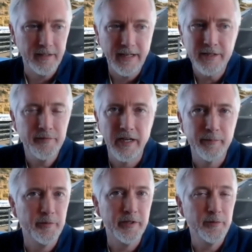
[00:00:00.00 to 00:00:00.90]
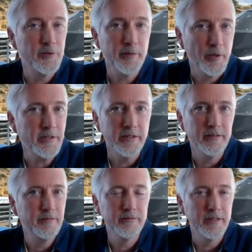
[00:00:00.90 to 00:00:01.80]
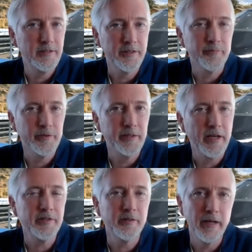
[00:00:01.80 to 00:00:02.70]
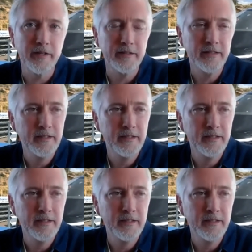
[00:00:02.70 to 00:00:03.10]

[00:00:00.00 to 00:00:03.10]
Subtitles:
glass fiber reinforced epoxy. There's nothing really magic about it.